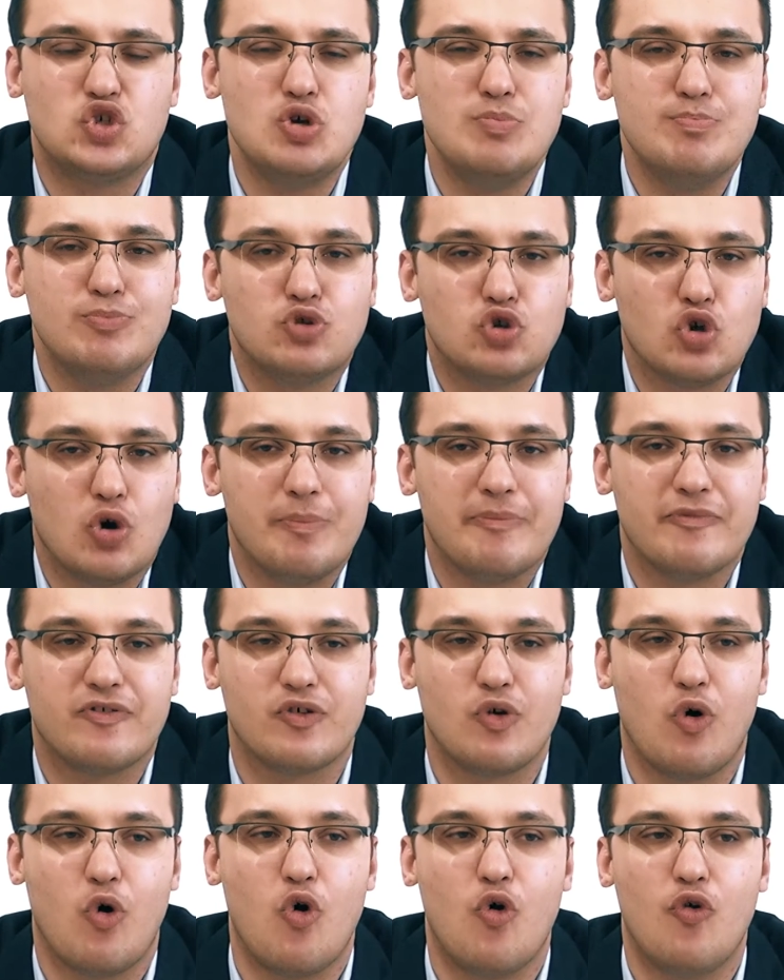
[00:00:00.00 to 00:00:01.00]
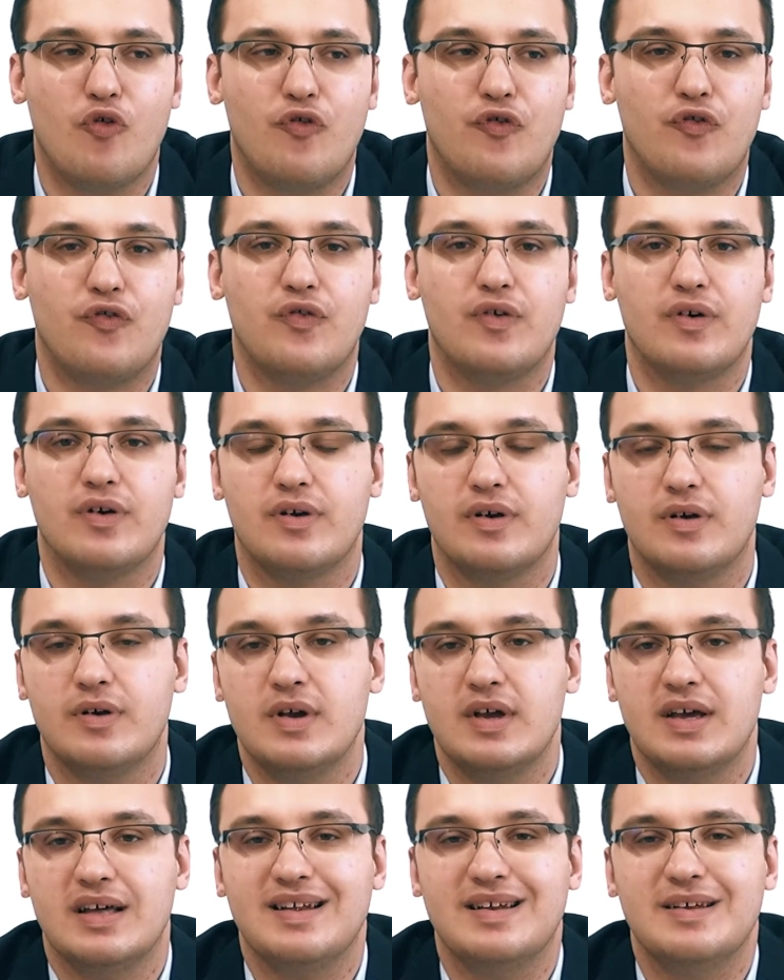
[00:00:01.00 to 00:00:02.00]
symptoms of uh,
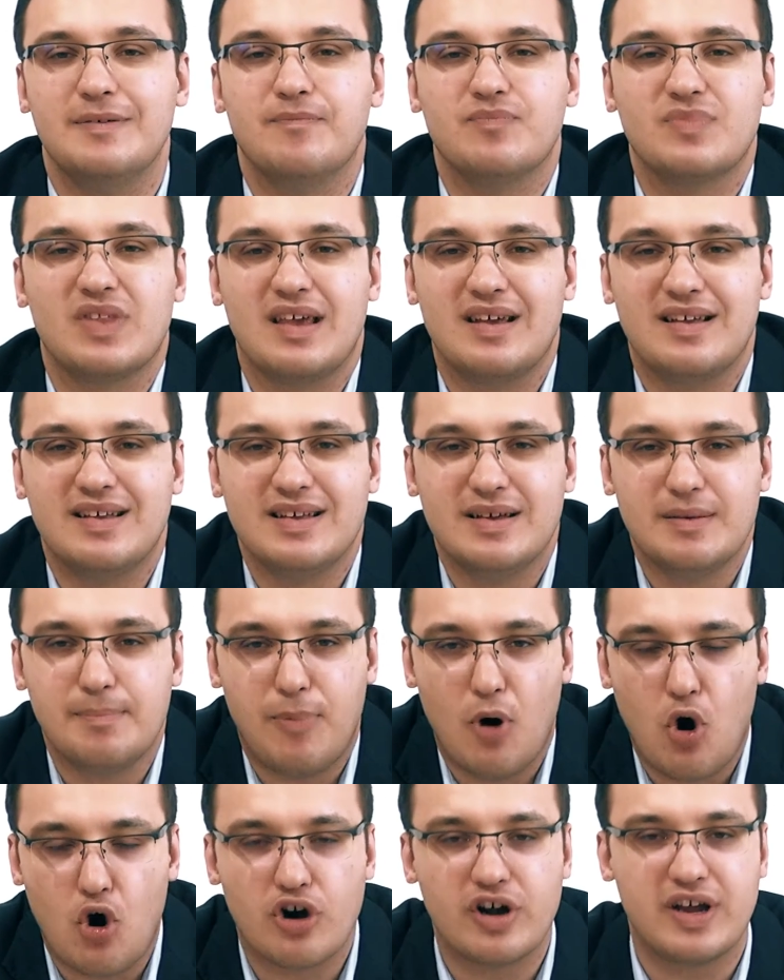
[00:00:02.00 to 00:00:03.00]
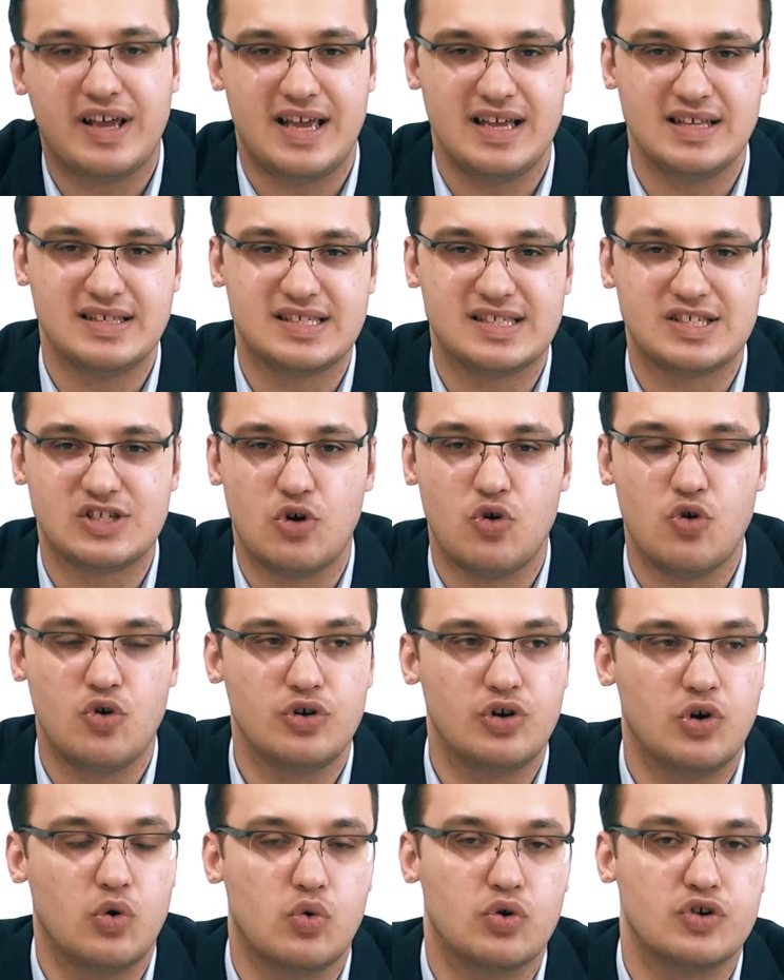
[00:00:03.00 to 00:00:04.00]

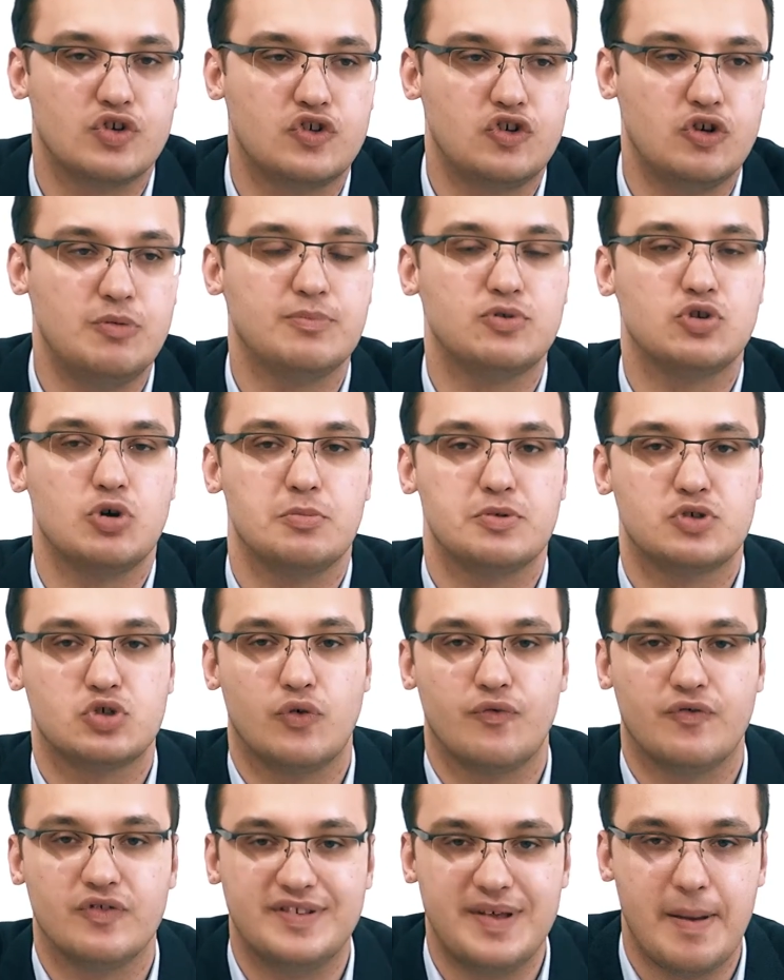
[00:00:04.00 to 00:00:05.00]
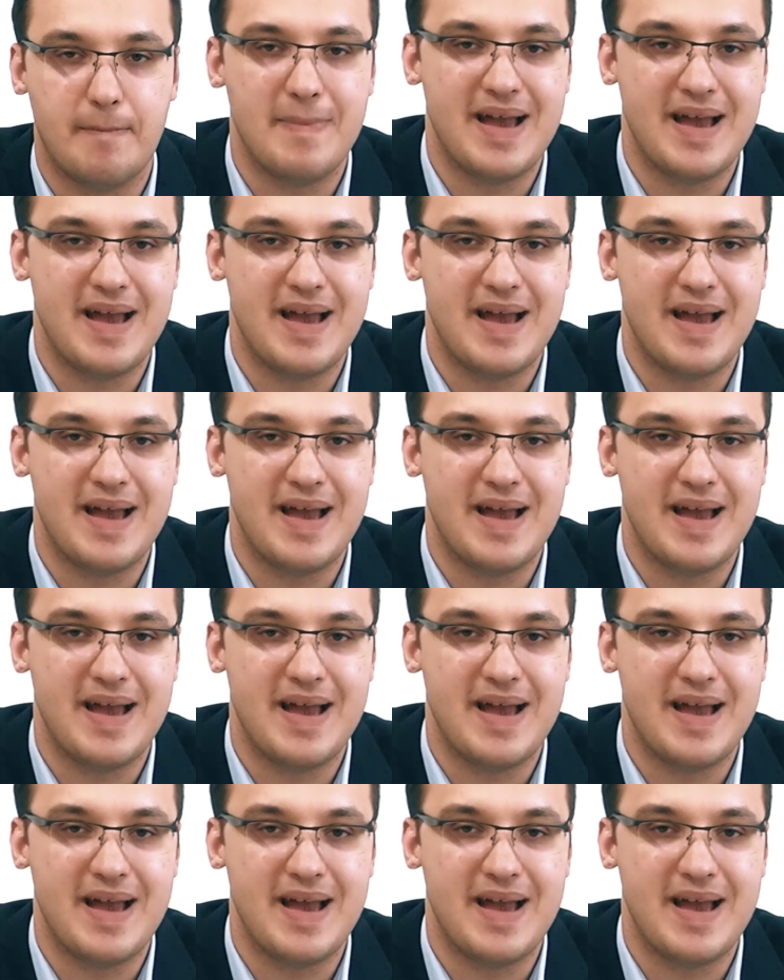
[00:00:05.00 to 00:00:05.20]
Parkinson or symptoms of